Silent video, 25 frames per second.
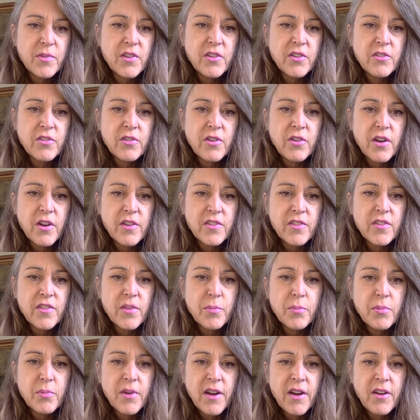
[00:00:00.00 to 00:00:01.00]
that cross
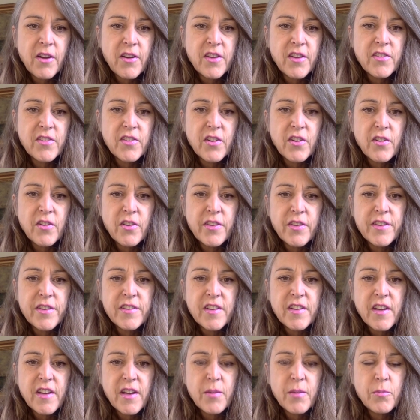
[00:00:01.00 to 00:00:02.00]
the prairies all the
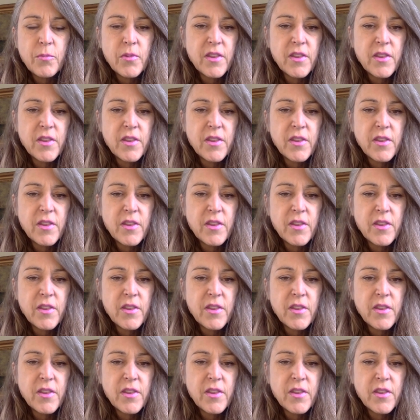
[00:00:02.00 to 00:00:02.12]
time,